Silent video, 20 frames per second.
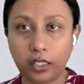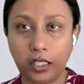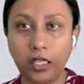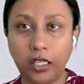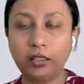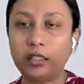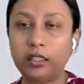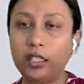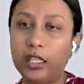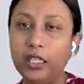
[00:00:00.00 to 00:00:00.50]

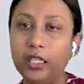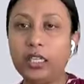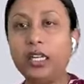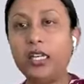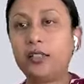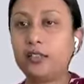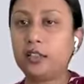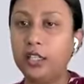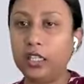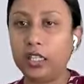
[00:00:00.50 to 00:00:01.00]
Okay,
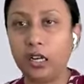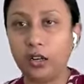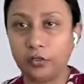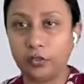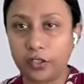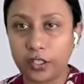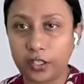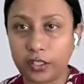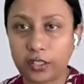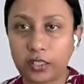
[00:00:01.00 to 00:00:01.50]
3 days,
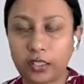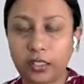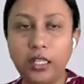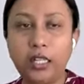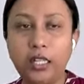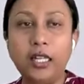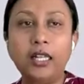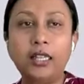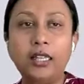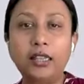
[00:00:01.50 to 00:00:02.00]
3
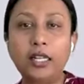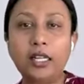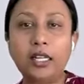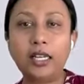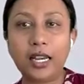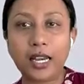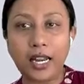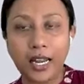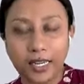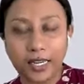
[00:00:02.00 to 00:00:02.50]
hours.
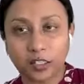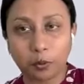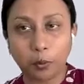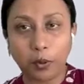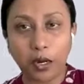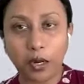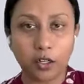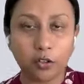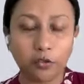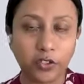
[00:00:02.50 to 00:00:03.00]
The
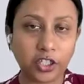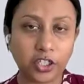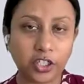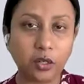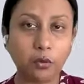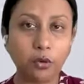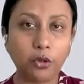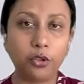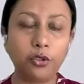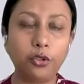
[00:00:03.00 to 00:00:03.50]
next part
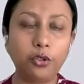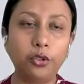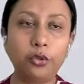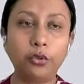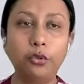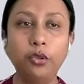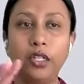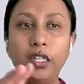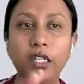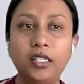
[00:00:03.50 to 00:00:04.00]
which I want
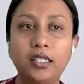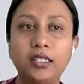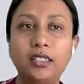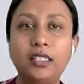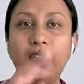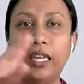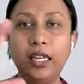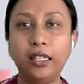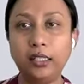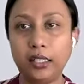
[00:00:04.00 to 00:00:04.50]
to do
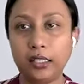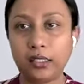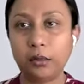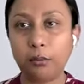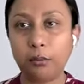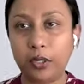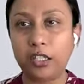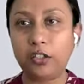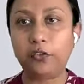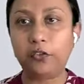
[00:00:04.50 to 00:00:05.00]
is take
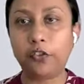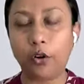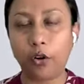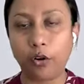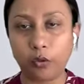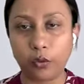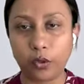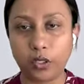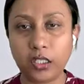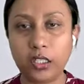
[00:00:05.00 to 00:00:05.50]
this a bit
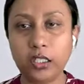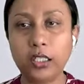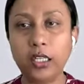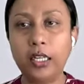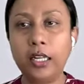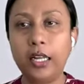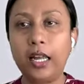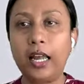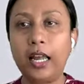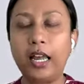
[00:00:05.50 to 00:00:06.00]

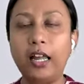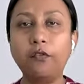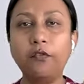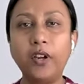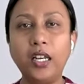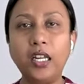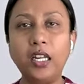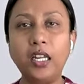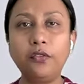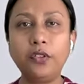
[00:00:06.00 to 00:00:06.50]
forward.
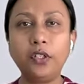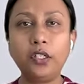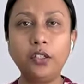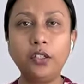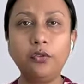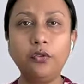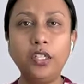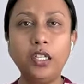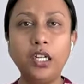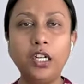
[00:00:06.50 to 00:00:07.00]
And
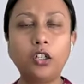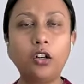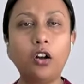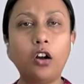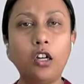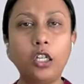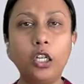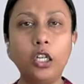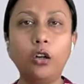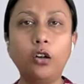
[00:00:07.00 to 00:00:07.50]
whenever we
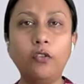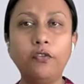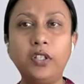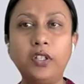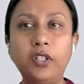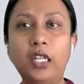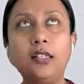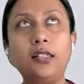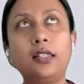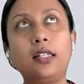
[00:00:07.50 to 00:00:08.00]
are talking
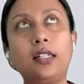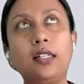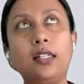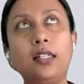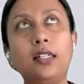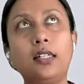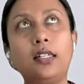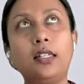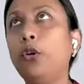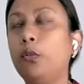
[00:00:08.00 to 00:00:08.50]
of
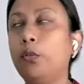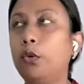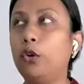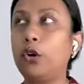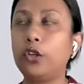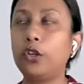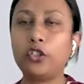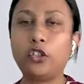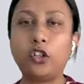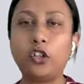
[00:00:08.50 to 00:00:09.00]
things like
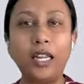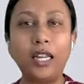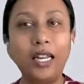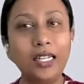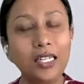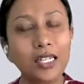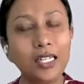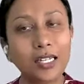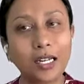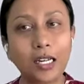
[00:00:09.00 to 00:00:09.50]
robots
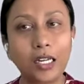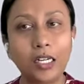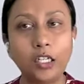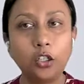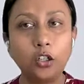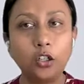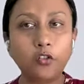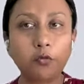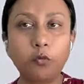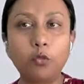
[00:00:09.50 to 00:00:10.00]
or any
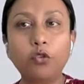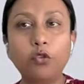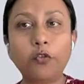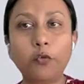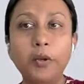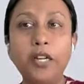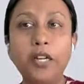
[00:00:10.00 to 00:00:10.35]
kind of